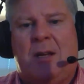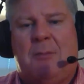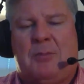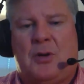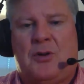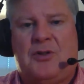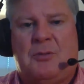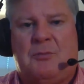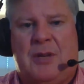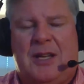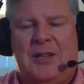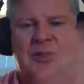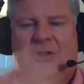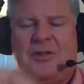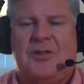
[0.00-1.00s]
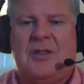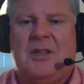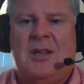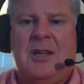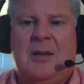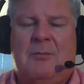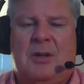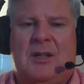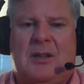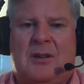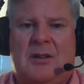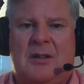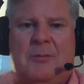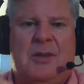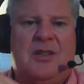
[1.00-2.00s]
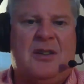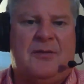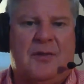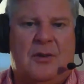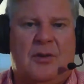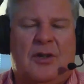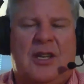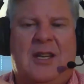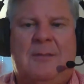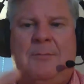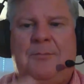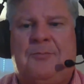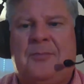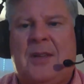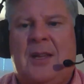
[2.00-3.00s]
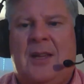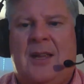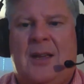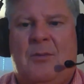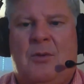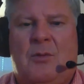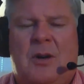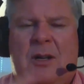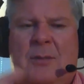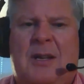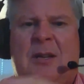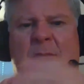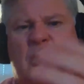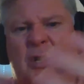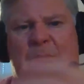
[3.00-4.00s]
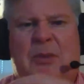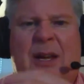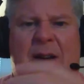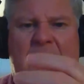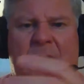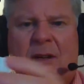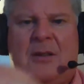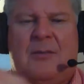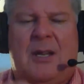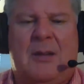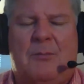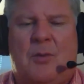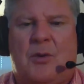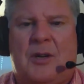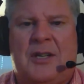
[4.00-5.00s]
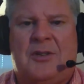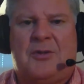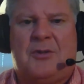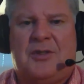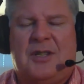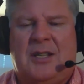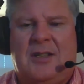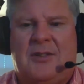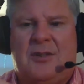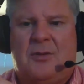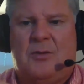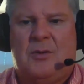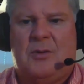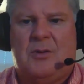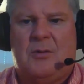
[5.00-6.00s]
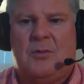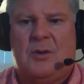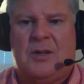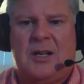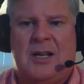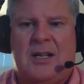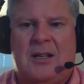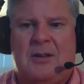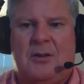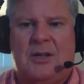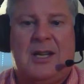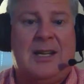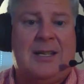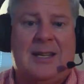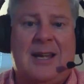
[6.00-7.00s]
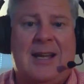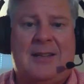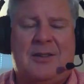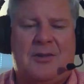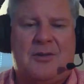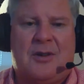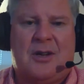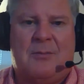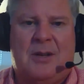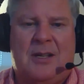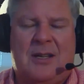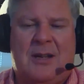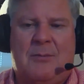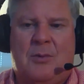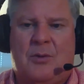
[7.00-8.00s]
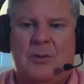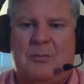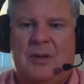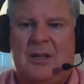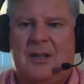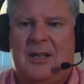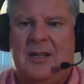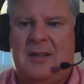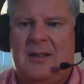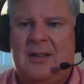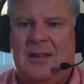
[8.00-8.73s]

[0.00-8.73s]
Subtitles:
person pages, but they're a little bit different looking, and we want to make them look better and more interesting. So we're kind of looking at that to try to make that more appealing,